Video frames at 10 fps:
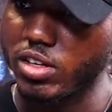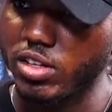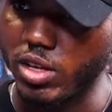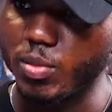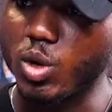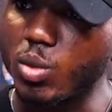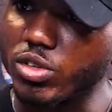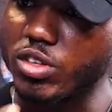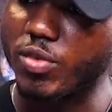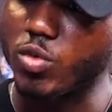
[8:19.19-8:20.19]
They become
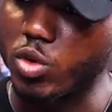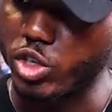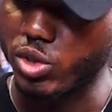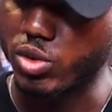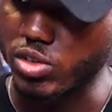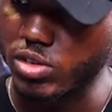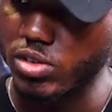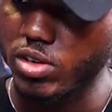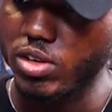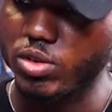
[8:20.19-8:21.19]
self-conscious.
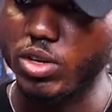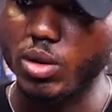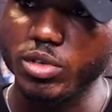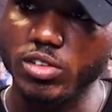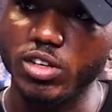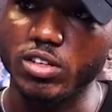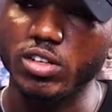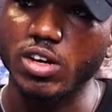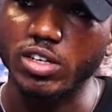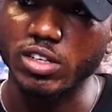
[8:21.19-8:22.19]
So that means they
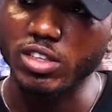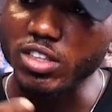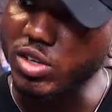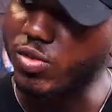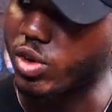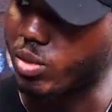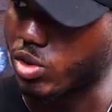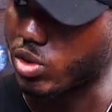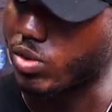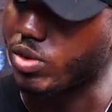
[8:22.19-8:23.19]
can think for
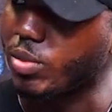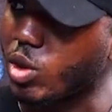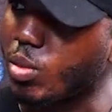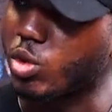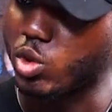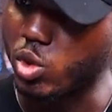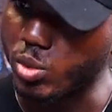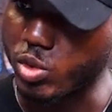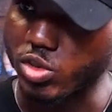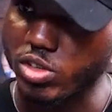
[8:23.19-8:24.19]
themselves, they become
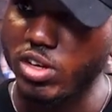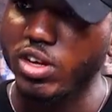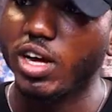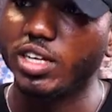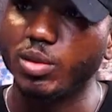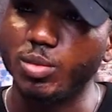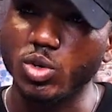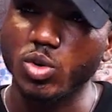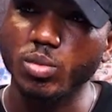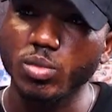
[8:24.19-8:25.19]
autonomous, and they
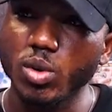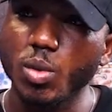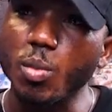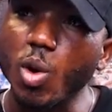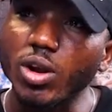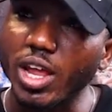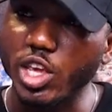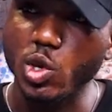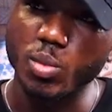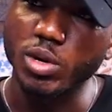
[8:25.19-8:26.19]
become more like
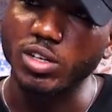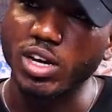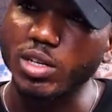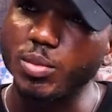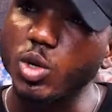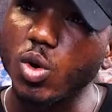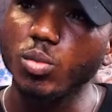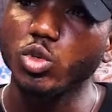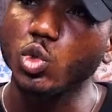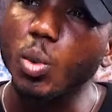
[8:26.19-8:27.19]
human, and they
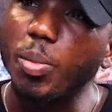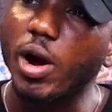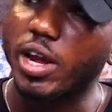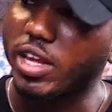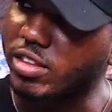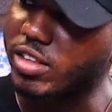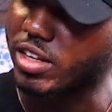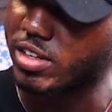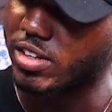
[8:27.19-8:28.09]
become super intelligent.